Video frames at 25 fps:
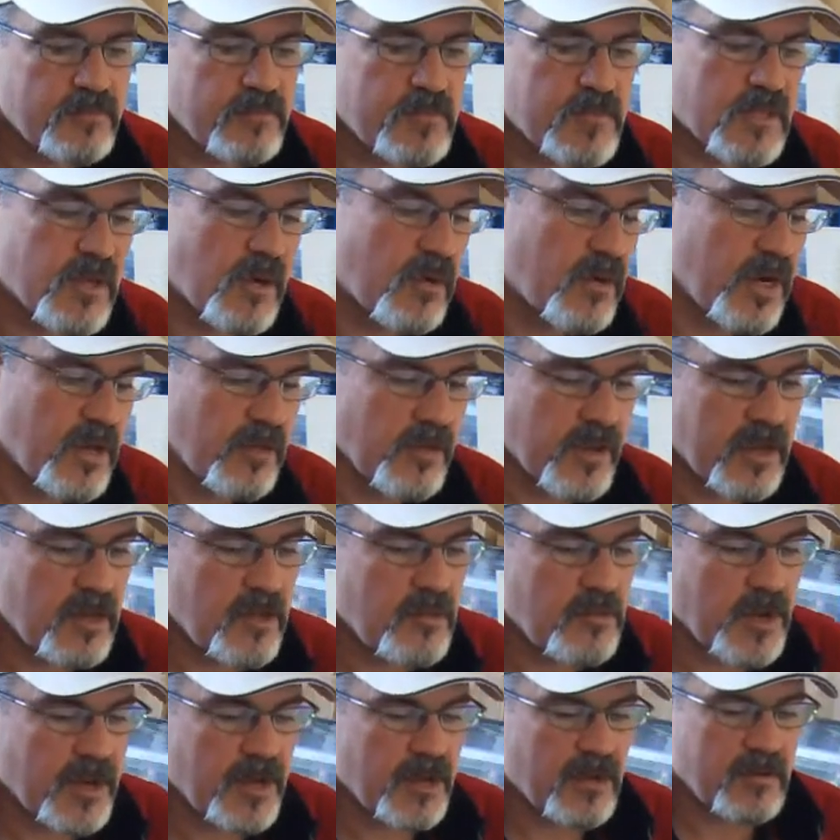So anyway, you
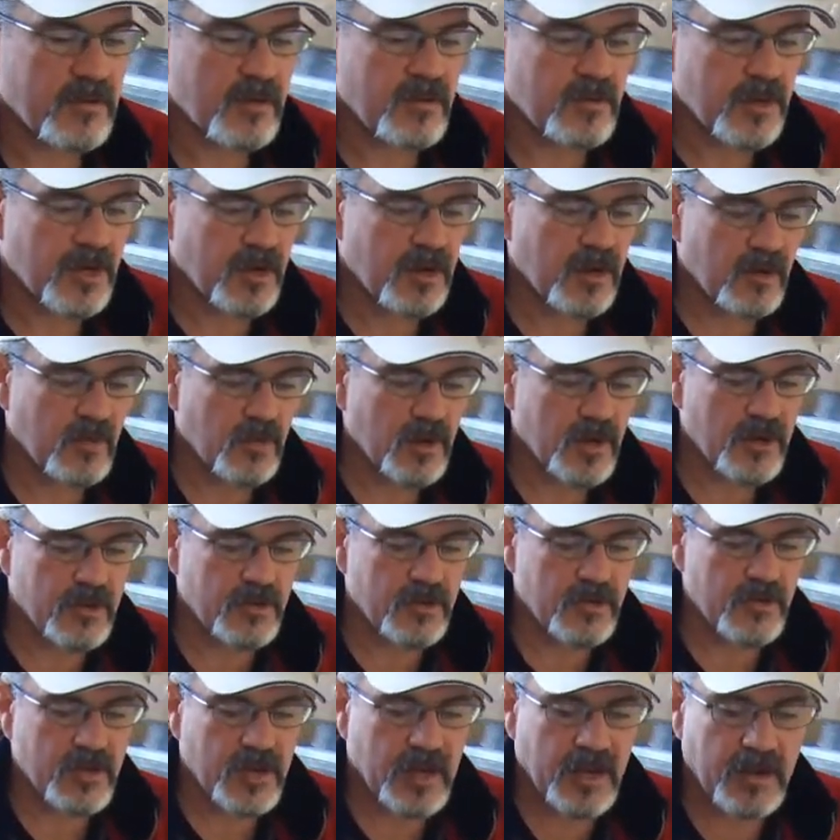might not want to
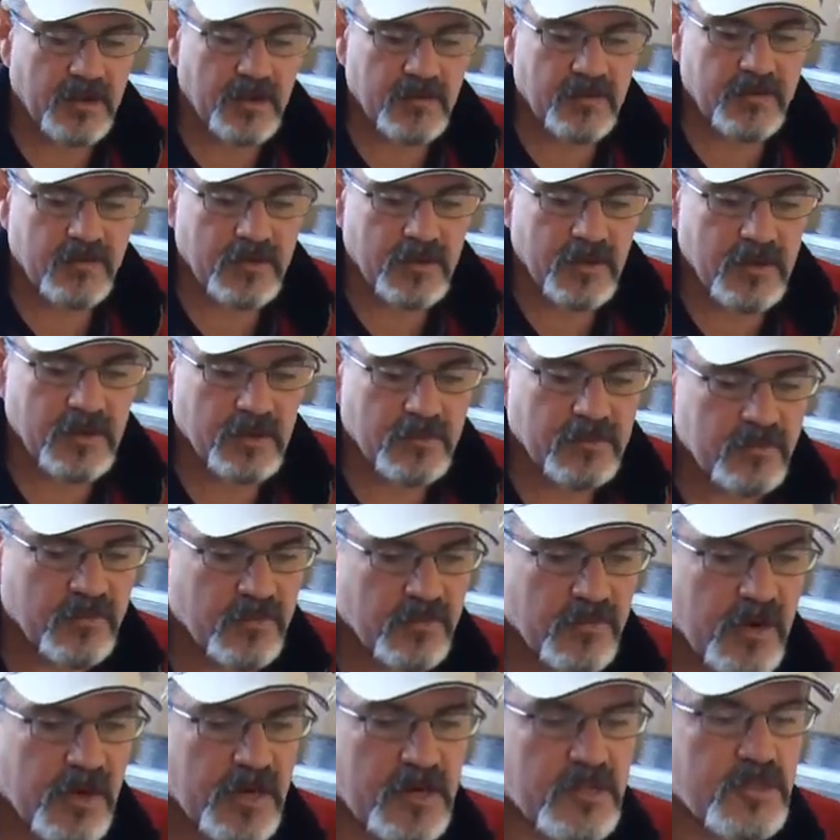do that for
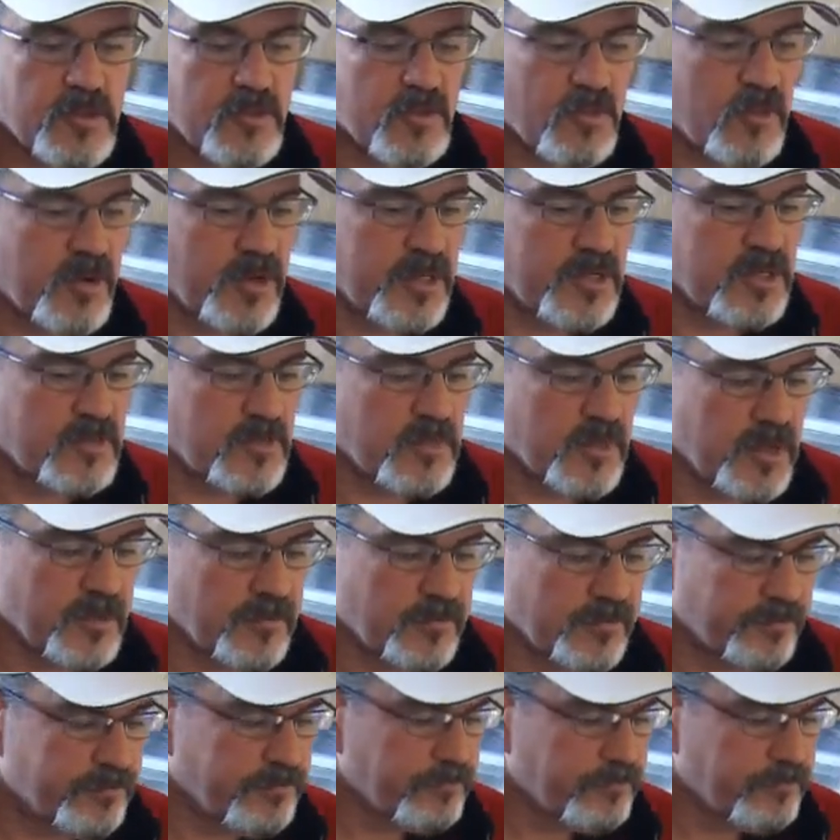extra points, but